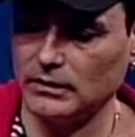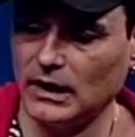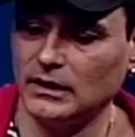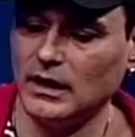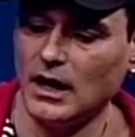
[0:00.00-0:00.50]

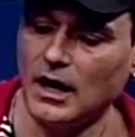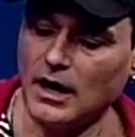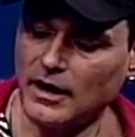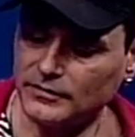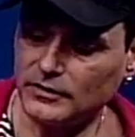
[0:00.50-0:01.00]
Then
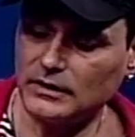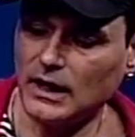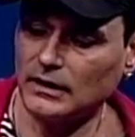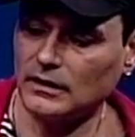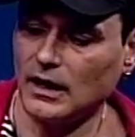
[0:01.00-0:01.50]
after
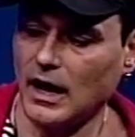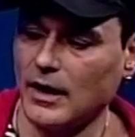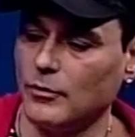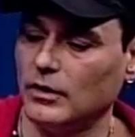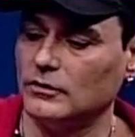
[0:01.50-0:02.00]
that, I
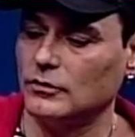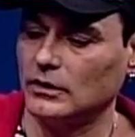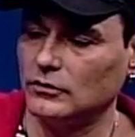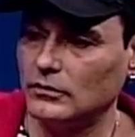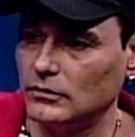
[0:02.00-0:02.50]
went to a
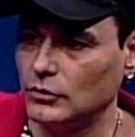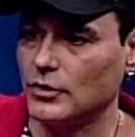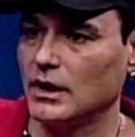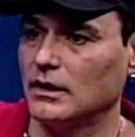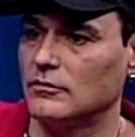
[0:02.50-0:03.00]

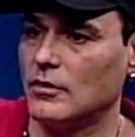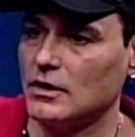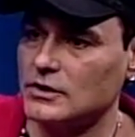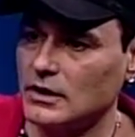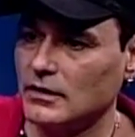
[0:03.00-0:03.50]
touring in
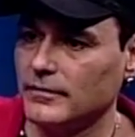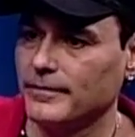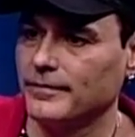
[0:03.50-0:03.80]
Russia.